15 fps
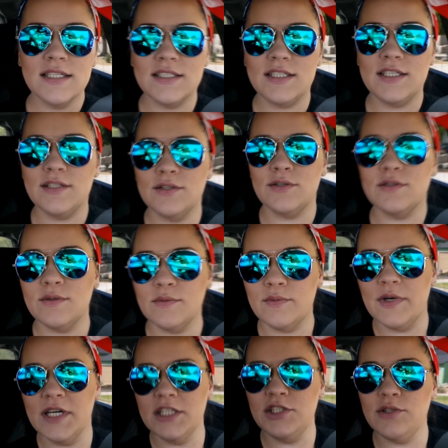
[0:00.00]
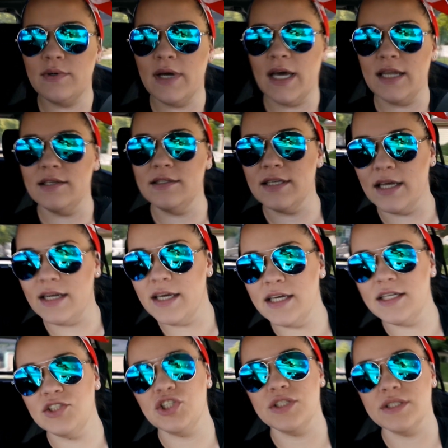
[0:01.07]
do you wish you hadn't done it
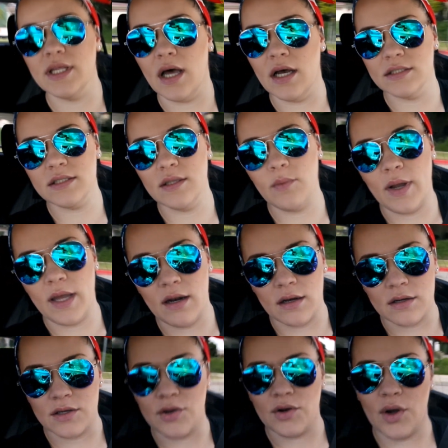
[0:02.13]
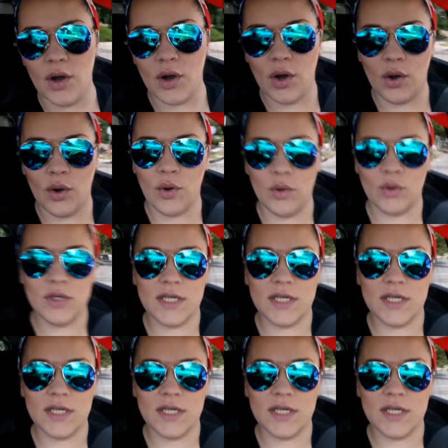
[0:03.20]
and just lost the weight on your own?